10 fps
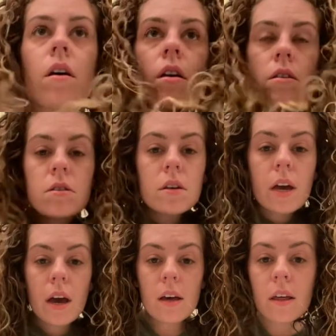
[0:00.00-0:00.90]
So
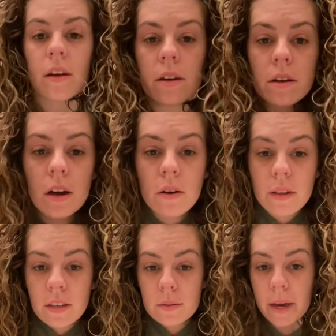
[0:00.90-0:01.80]
yeah, there you go,
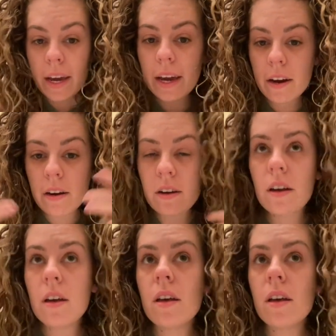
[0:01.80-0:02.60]
that's my hair.